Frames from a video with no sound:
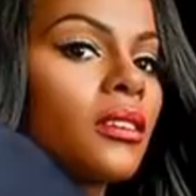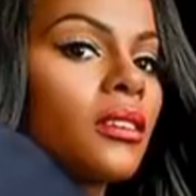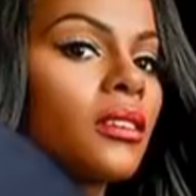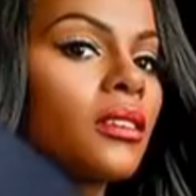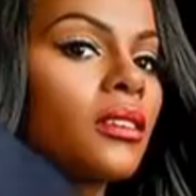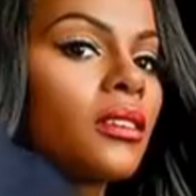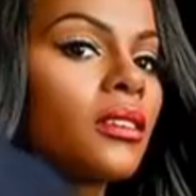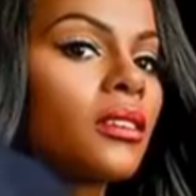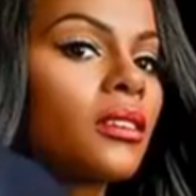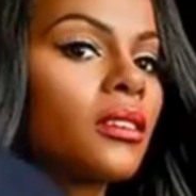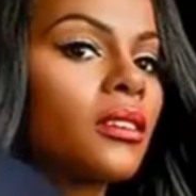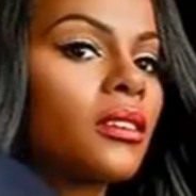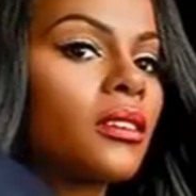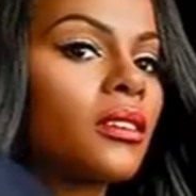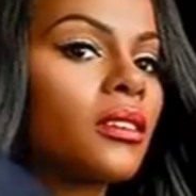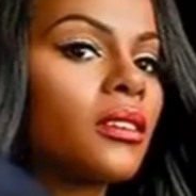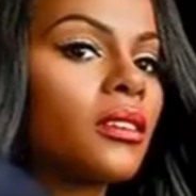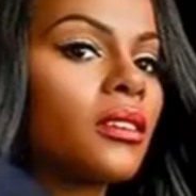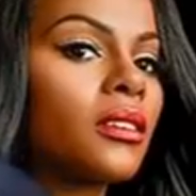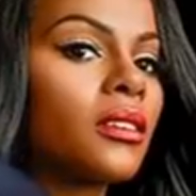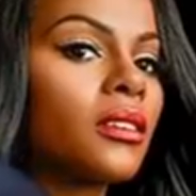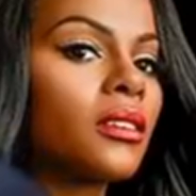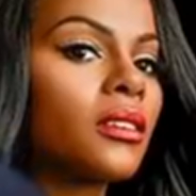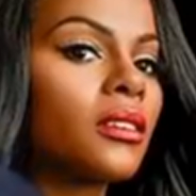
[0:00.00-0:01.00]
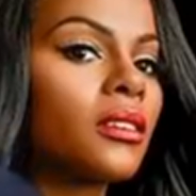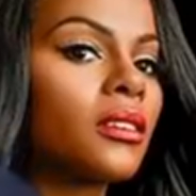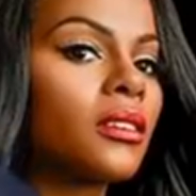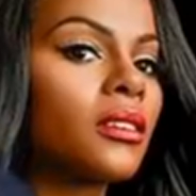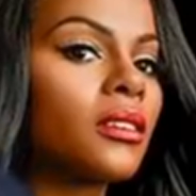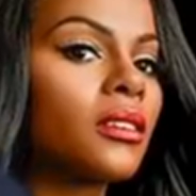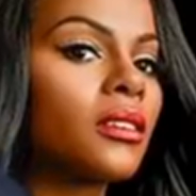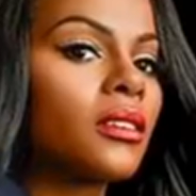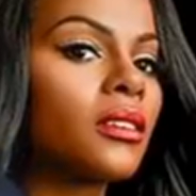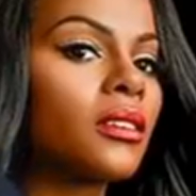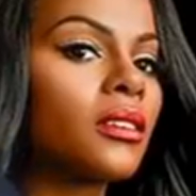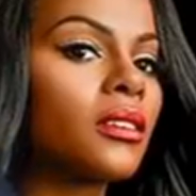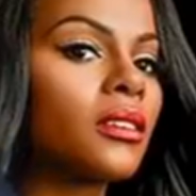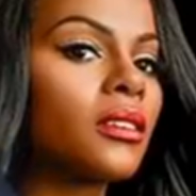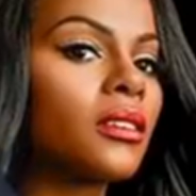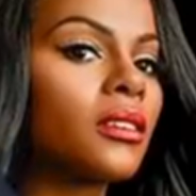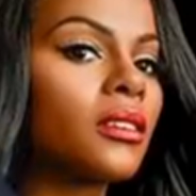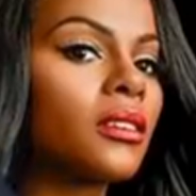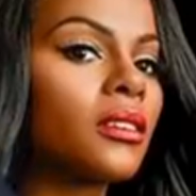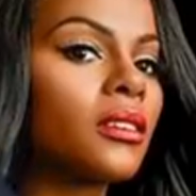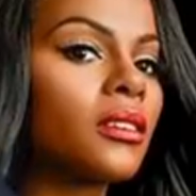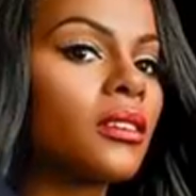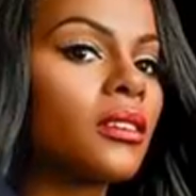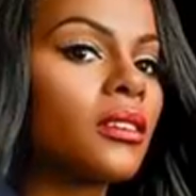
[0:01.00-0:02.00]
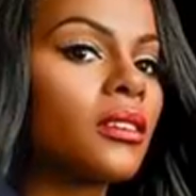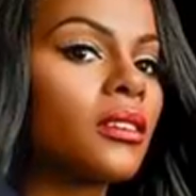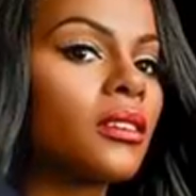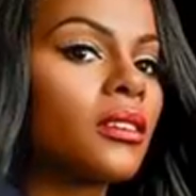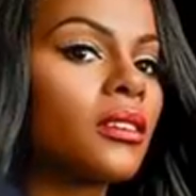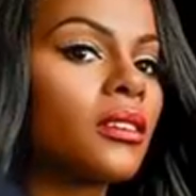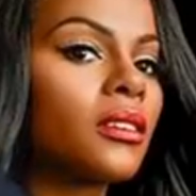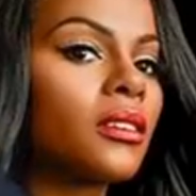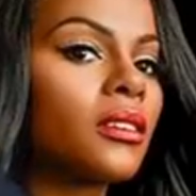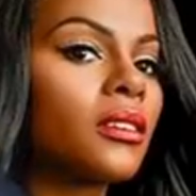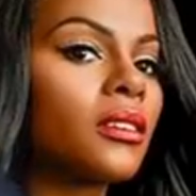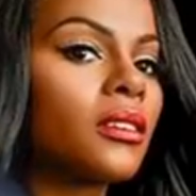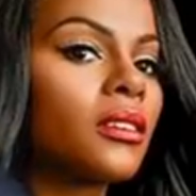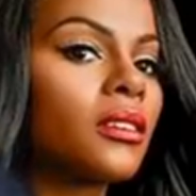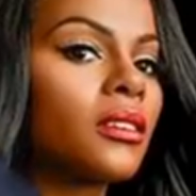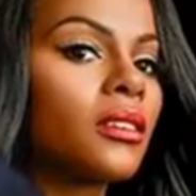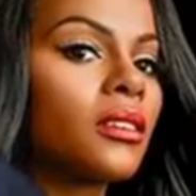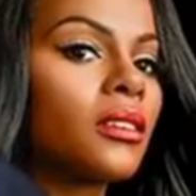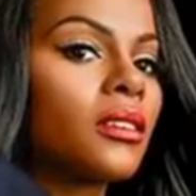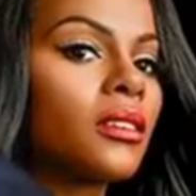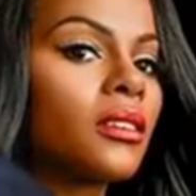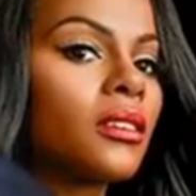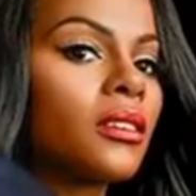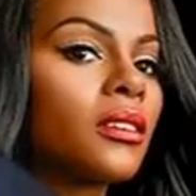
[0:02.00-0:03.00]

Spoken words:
No words are spoken by the person on screen.